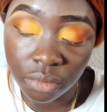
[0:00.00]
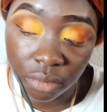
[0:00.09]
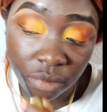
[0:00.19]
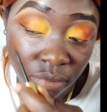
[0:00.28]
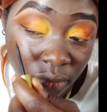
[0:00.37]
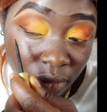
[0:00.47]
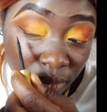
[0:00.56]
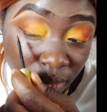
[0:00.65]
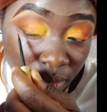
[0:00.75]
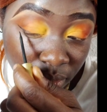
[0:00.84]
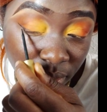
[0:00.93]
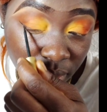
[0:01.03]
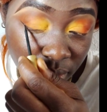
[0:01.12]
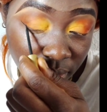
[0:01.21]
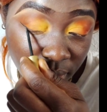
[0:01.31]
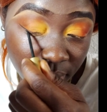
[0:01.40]
So I went in with my
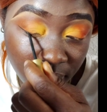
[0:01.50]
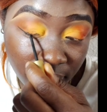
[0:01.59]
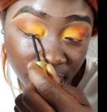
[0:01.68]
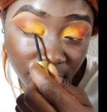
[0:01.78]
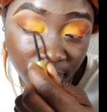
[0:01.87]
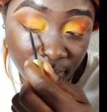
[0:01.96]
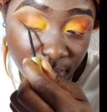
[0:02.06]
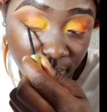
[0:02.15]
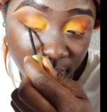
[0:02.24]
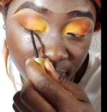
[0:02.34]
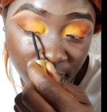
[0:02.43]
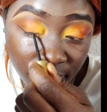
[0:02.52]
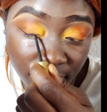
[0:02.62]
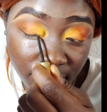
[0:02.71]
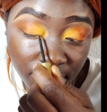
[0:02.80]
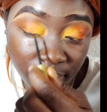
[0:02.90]

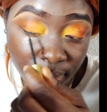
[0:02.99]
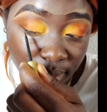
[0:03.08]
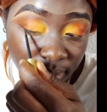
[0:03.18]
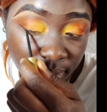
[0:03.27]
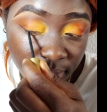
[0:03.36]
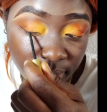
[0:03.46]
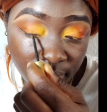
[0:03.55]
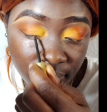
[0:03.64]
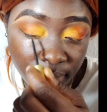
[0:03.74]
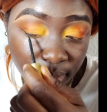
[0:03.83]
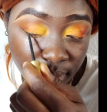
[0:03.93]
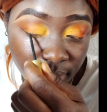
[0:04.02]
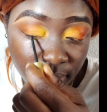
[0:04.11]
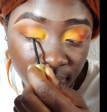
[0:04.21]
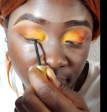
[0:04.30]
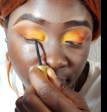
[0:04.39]
eyeliner. I
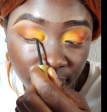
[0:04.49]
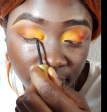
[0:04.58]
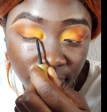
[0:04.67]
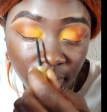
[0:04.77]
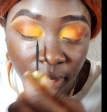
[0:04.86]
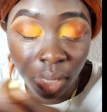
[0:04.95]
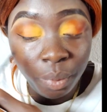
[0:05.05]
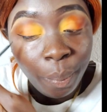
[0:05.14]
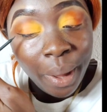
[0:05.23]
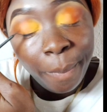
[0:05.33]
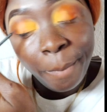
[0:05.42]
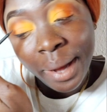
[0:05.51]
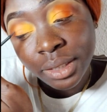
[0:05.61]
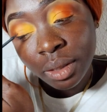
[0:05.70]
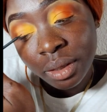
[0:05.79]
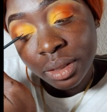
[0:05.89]
forgot to
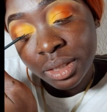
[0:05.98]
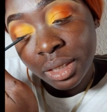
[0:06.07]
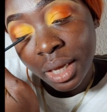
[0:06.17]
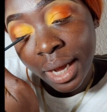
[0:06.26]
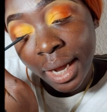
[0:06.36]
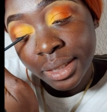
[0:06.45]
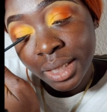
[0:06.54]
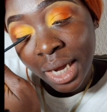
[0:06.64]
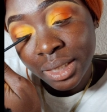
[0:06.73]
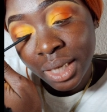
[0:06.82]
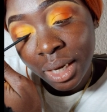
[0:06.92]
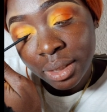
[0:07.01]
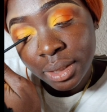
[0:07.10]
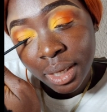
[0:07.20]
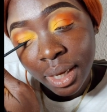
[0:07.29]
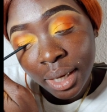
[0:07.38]
record the part I add
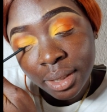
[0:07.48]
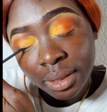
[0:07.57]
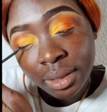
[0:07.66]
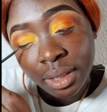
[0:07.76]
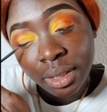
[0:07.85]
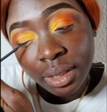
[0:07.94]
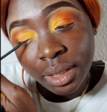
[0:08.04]
orange to it.